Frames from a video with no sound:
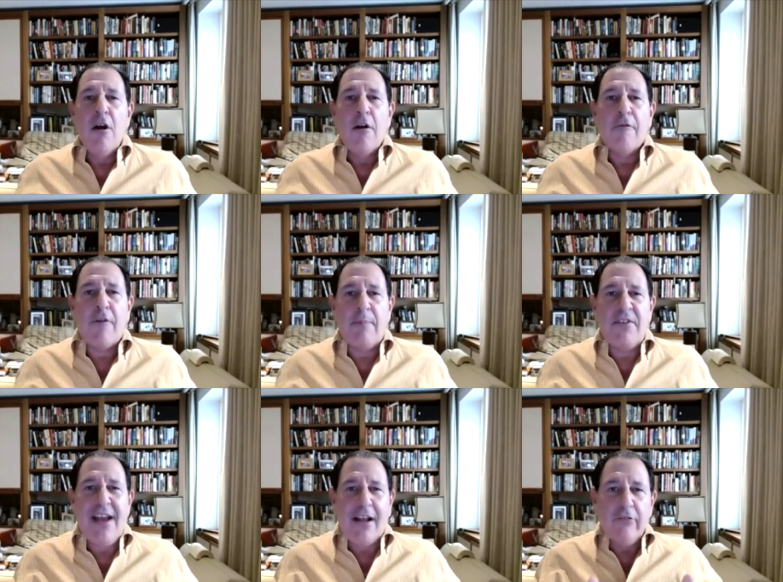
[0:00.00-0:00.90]
from the
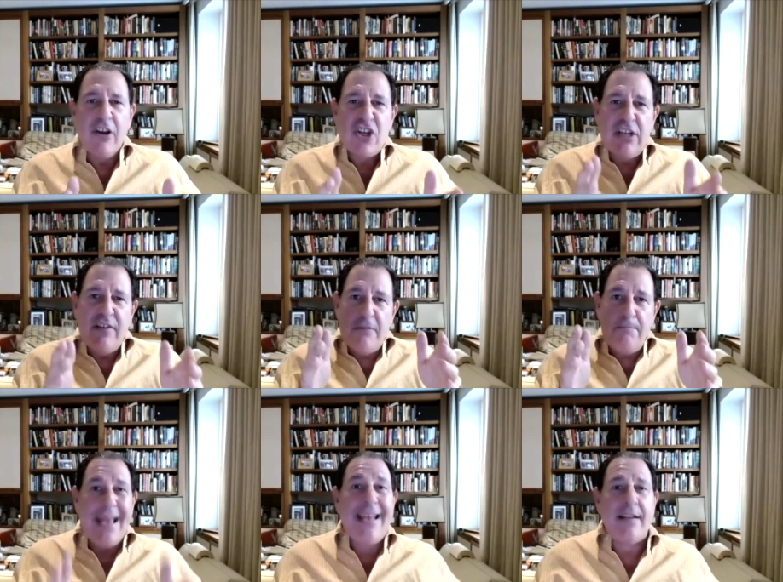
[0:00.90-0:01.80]
Declaration of
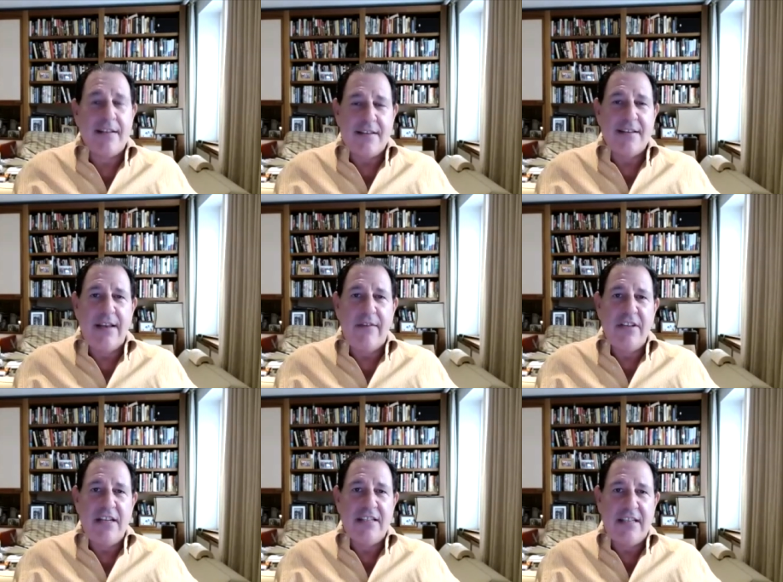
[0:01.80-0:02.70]
Independence in
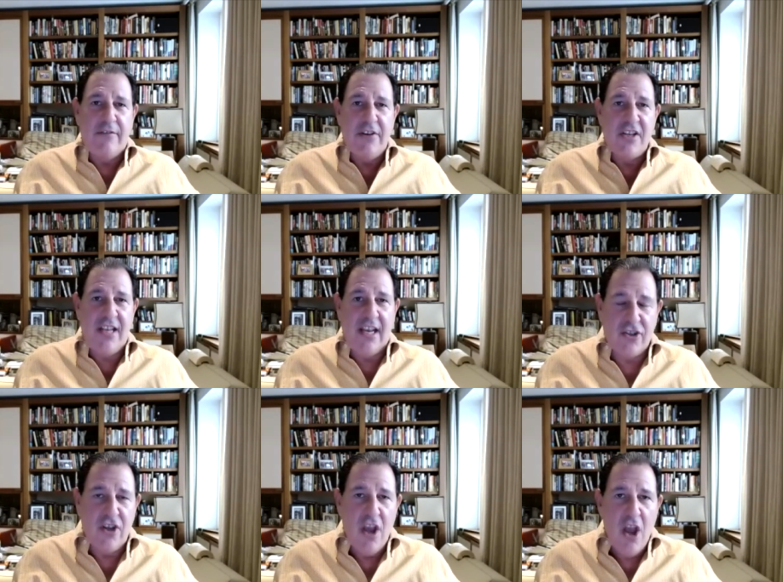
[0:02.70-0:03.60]

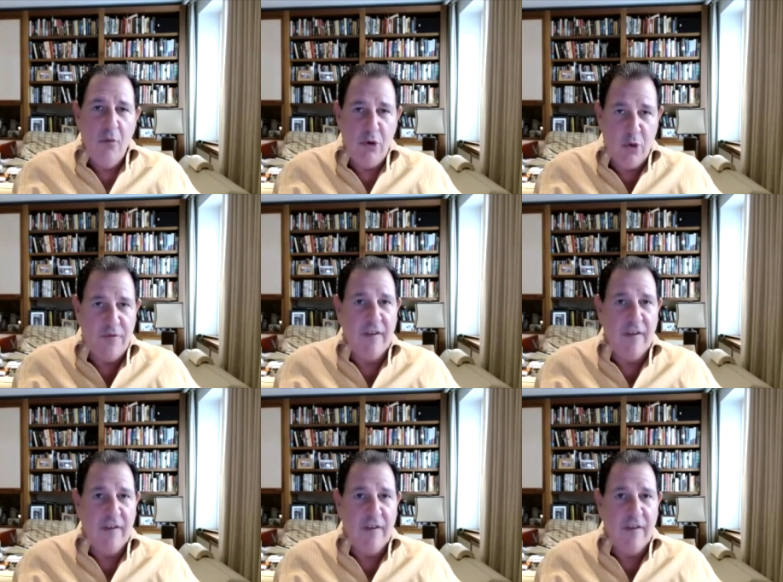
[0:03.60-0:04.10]
1776, which was very